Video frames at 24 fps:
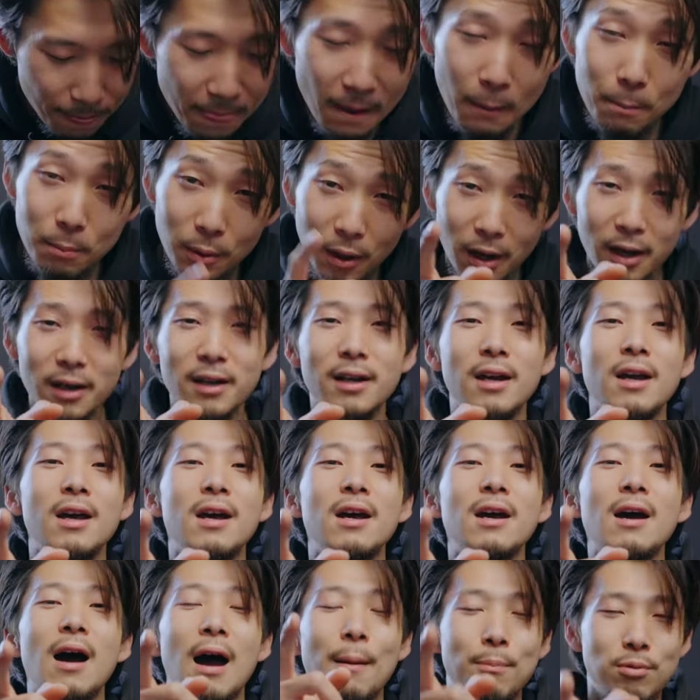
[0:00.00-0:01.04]
But
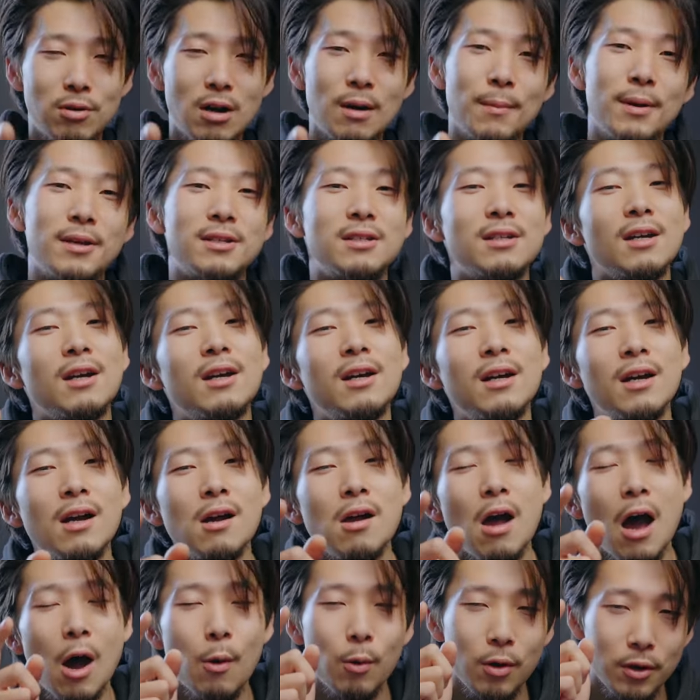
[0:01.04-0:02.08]
I promise
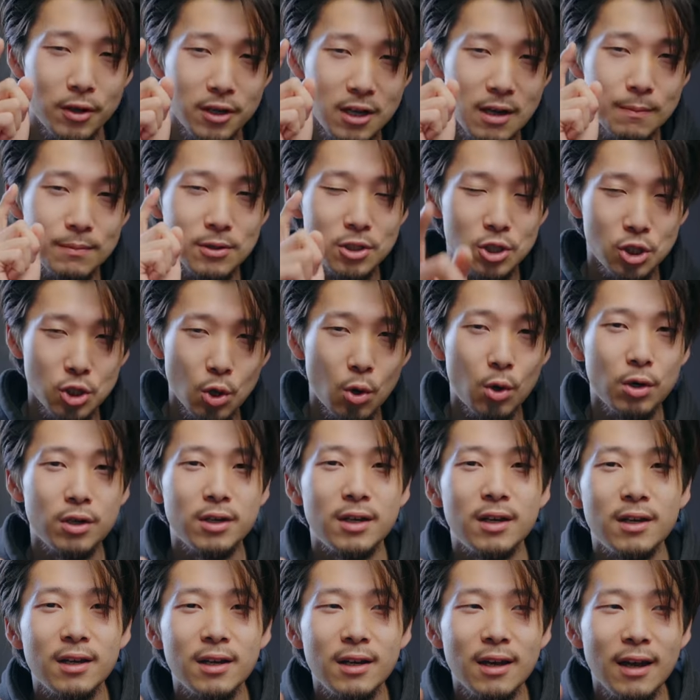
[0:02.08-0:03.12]
I will keep it short
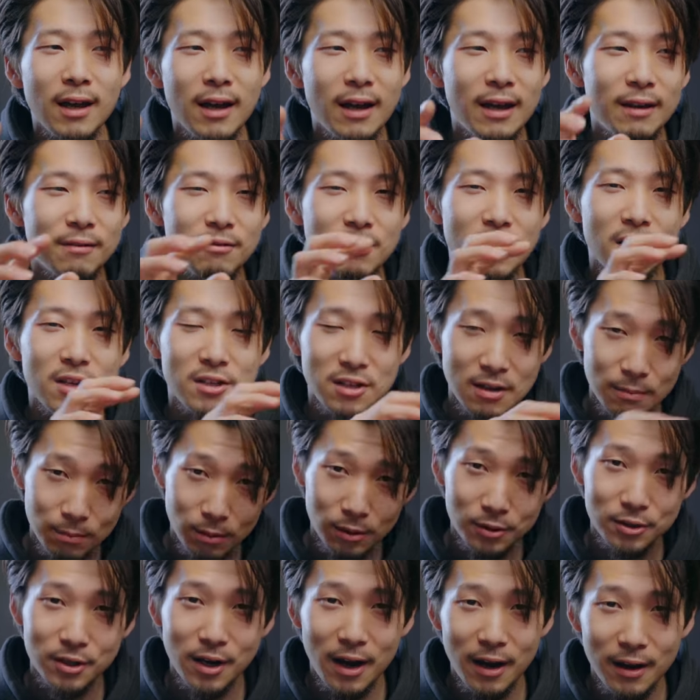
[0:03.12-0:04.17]
and simple
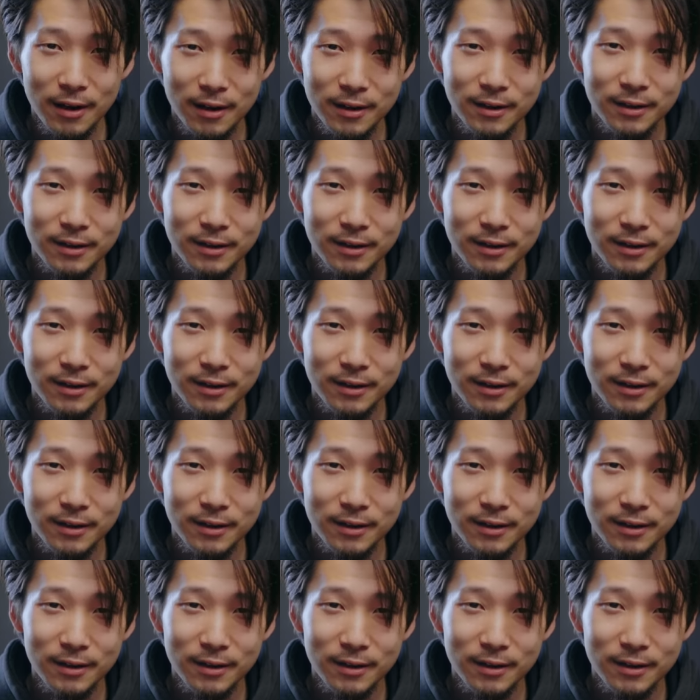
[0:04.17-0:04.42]
today.